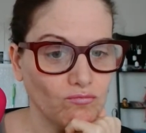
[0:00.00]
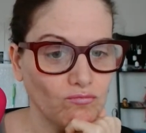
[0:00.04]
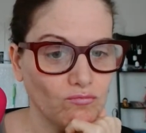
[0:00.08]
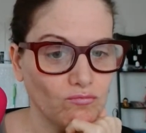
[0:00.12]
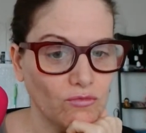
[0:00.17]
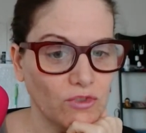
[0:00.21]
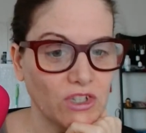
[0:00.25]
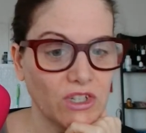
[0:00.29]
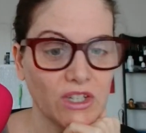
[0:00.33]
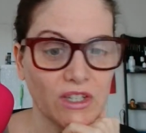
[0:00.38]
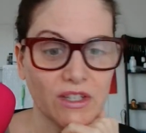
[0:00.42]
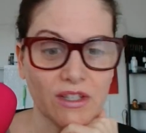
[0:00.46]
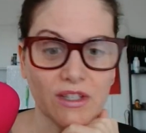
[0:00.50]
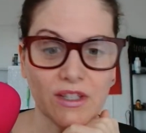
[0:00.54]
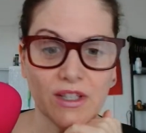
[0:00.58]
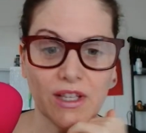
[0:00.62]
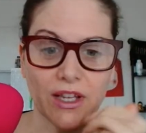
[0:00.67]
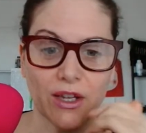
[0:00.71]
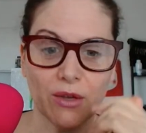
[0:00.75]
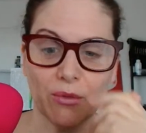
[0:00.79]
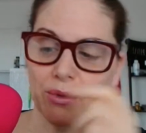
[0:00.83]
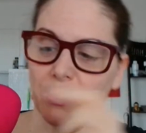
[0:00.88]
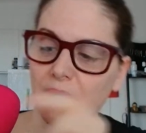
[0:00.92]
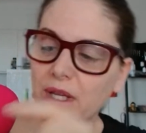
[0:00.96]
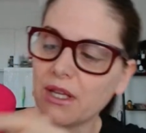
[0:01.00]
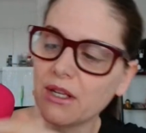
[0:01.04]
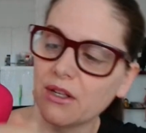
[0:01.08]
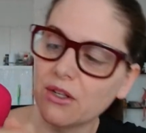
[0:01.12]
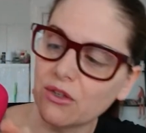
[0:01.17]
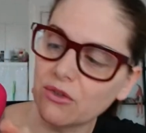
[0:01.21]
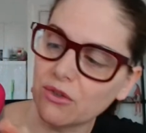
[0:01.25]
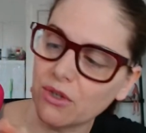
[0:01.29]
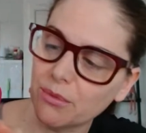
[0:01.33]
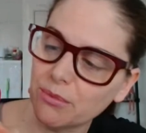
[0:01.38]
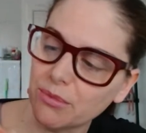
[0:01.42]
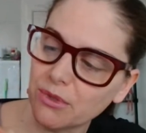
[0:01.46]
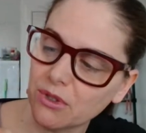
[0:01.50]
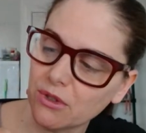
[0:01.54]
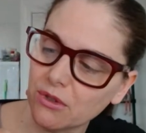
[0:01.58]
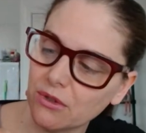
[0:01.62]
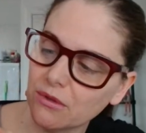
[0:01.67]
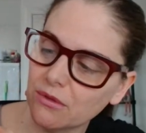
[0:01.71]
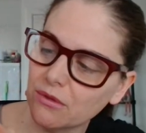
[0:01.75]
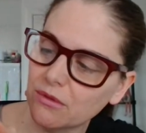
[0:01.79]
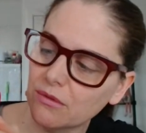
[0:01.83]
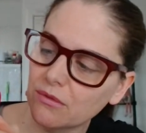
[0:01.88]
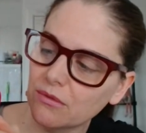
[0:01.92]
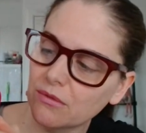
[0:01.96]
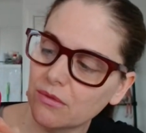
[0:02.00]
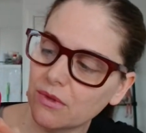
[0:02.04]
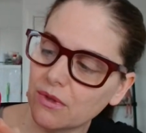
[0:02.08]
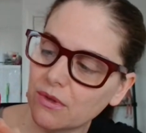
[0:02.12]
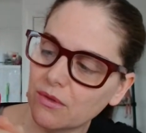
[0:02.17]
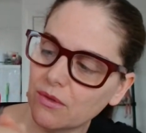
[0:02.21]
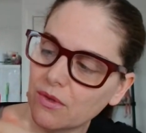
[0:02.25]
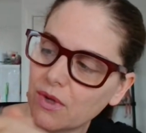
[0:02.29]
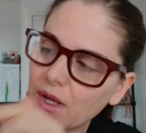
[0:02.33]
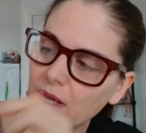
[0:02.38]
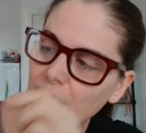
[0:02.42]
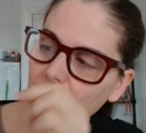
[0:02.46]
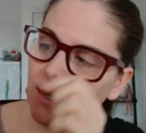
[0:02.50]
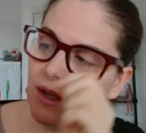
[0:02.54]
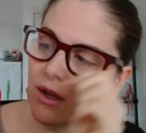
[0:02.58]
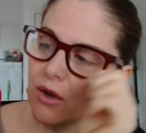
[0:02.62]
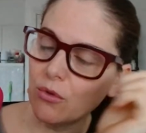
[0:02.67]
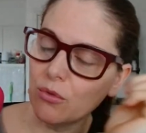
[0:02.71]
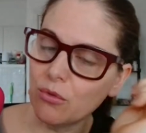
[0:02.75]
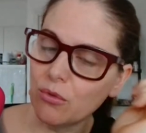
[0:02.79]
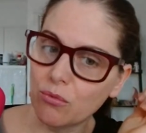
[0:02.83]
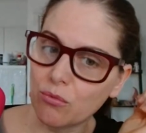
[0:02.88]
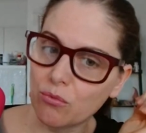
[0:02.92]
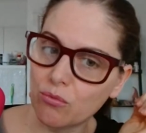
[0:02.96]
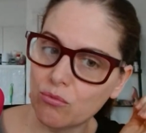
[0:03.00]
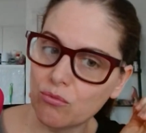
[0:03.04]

She doesn't like it when I interrupt her. Oh.